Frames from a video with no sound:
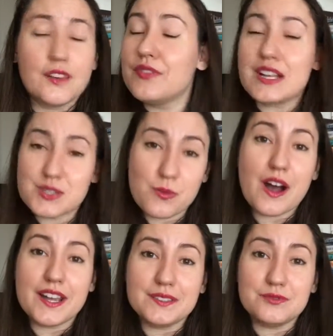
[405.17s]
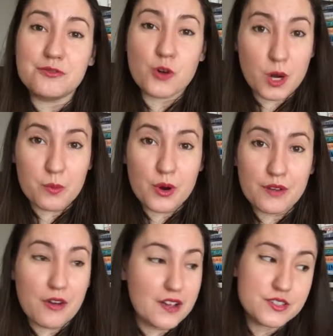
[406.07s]
That's why
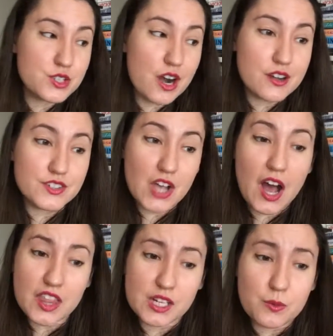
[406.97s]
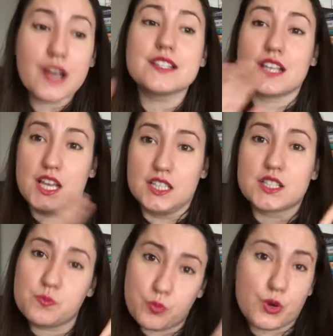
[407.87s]
4.5 stars, otherwise
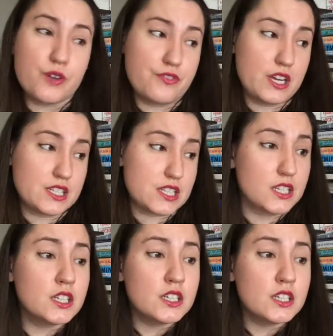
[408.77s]
it's perfect.